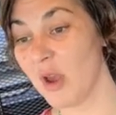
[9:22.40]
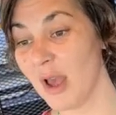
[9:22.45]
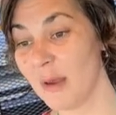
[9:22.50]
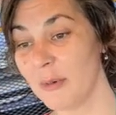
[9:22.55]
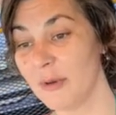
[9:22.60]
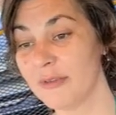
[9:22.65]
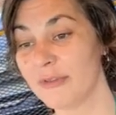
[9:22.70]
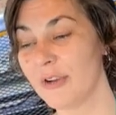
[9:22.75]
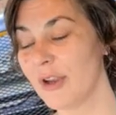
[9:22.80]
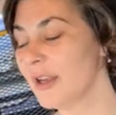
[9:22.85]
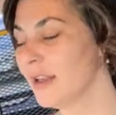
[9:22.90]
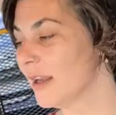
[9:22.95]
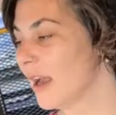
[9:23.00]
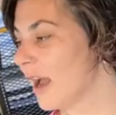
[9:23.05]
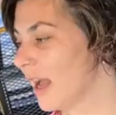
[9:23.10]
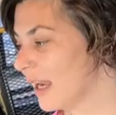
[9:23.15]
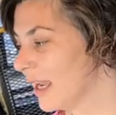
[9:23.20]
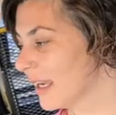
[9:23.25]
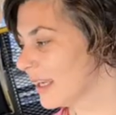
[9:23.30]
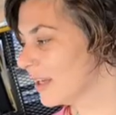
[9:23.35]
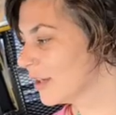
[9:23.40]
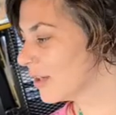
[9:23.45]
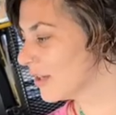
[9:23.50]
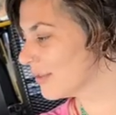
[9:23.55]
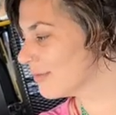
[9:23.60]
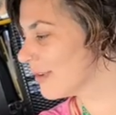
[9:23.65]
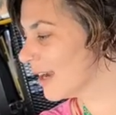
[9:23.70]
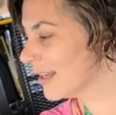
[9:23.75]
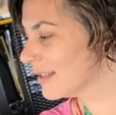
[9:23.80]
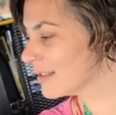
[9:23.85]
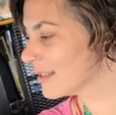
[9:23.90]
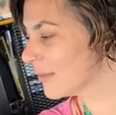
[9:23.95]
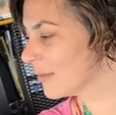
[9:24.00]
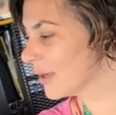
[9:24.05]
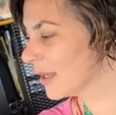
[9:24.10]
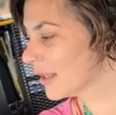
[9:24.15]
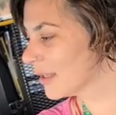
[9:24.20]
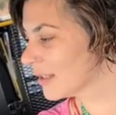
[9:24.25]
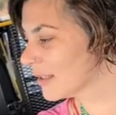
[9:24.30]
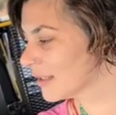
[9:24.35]
I'm up for it. I like a good ride
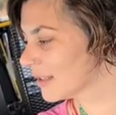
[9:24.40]
somewhere.